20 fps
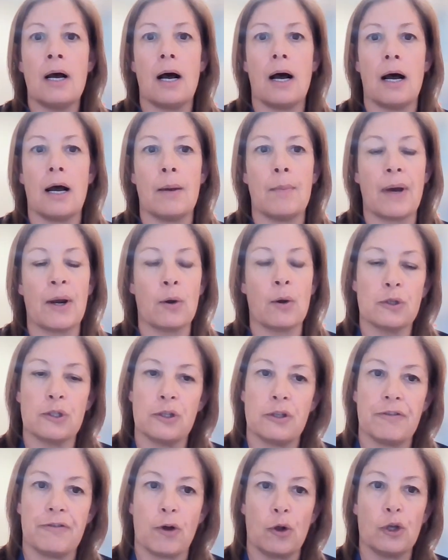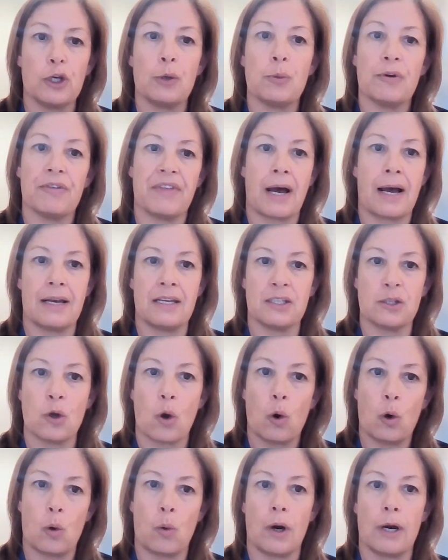And also the volume of that is
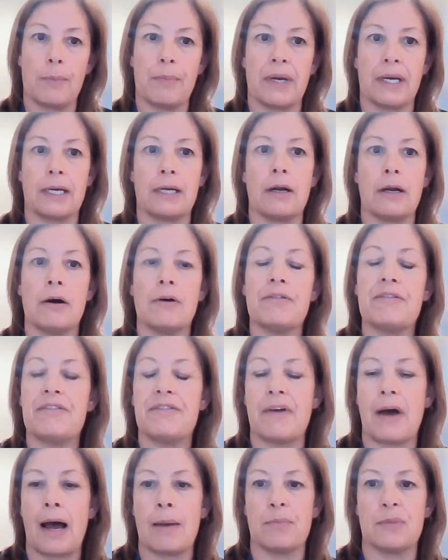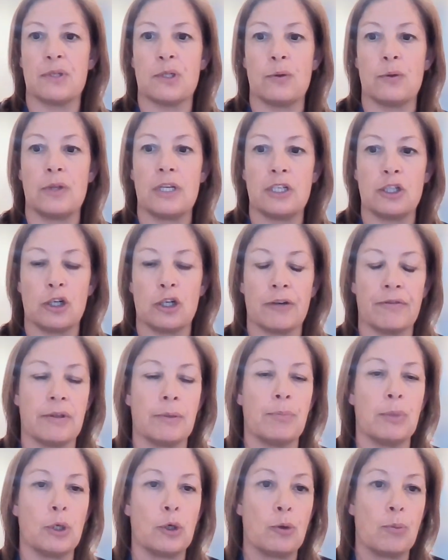not quite big enough. So they should have
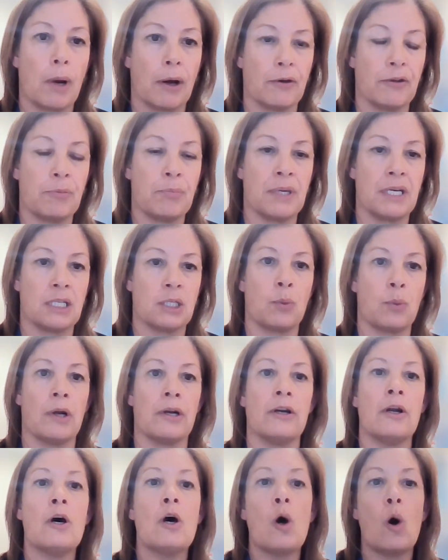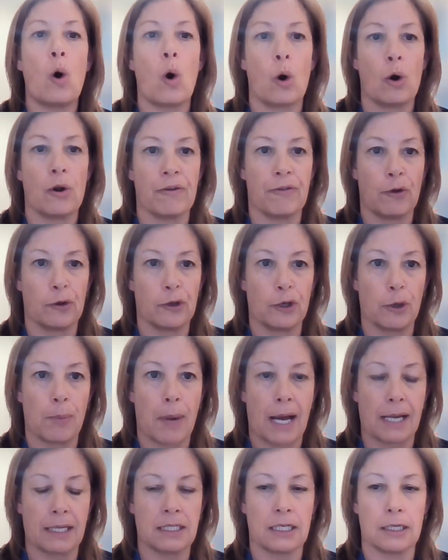the blue mouthpiece one or the
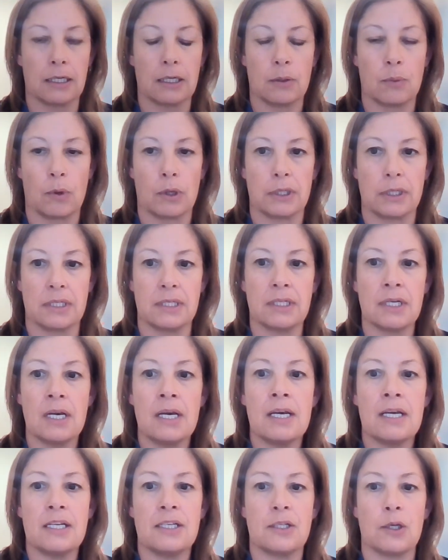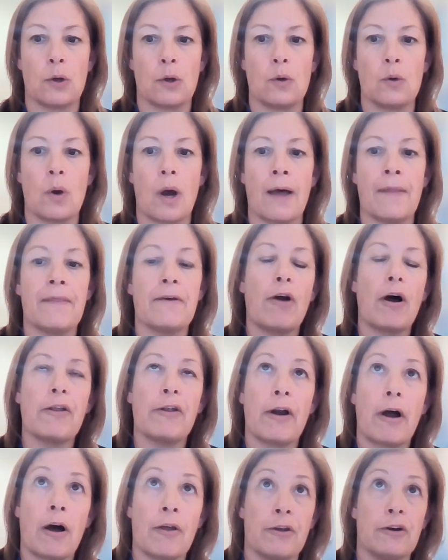volumatic ones. So there
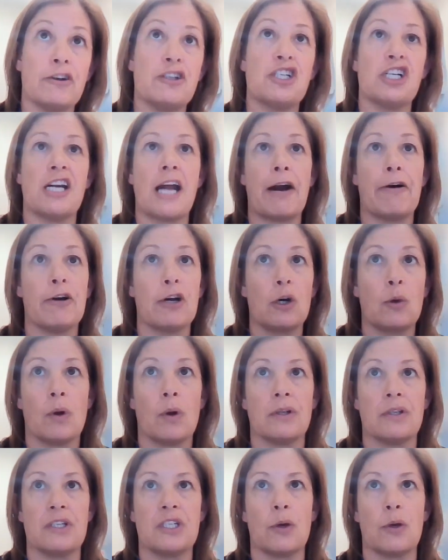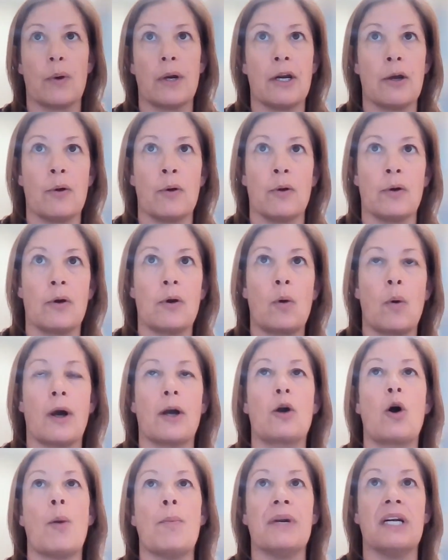are other generic ones. So I know
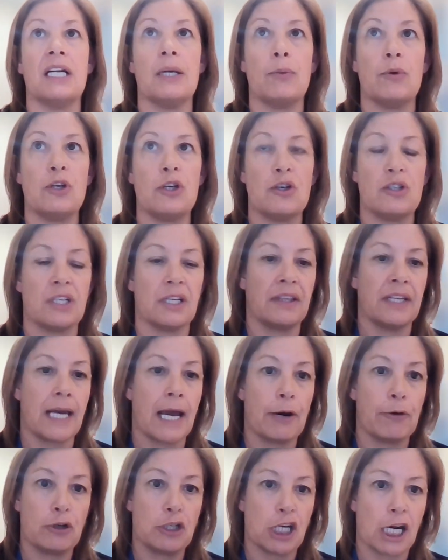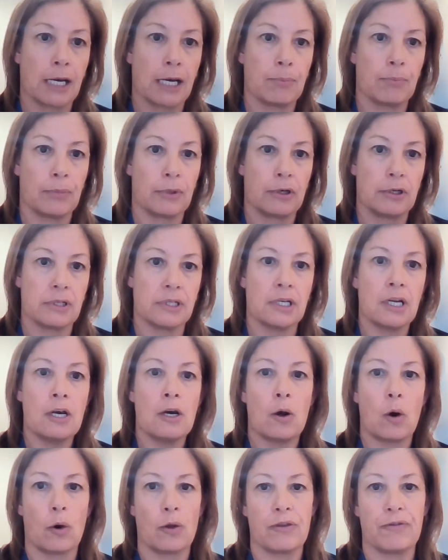quite commonly we're using the aero chambers
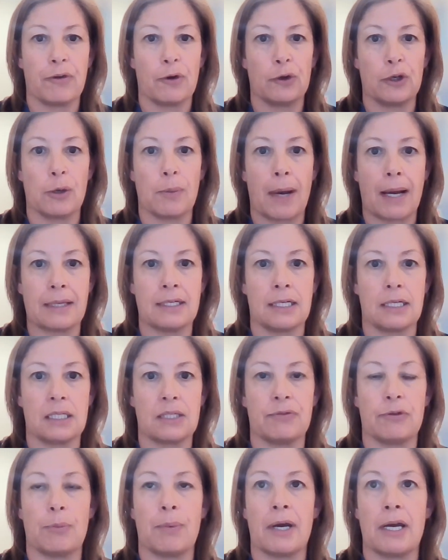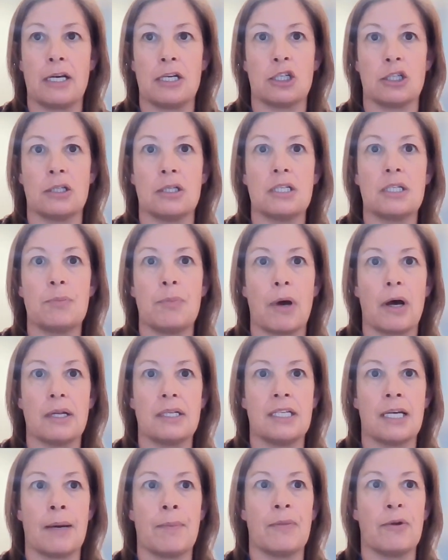or the volumatics for patients,
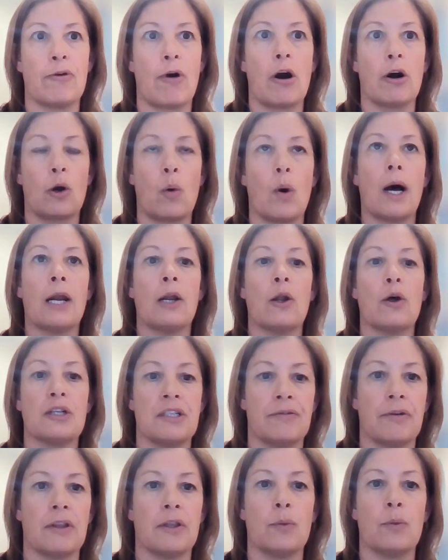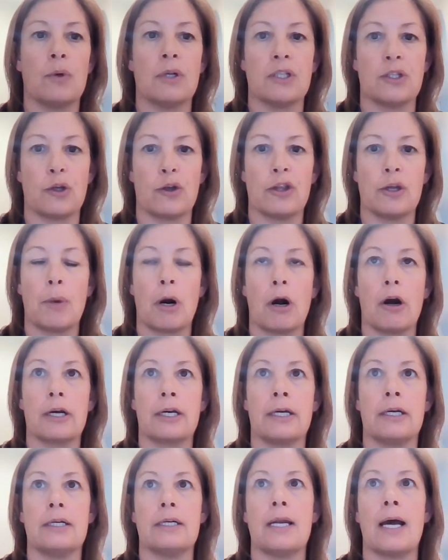but there are quite a lot of other ones on the
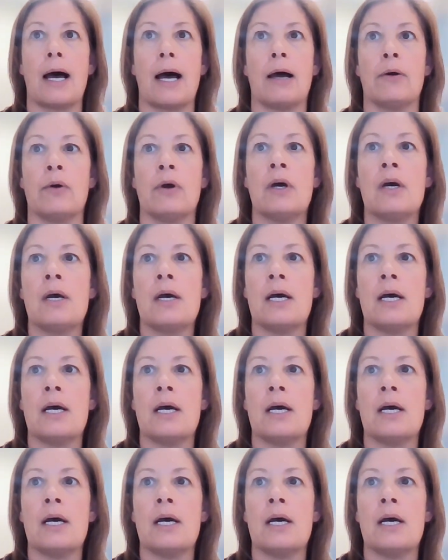market now.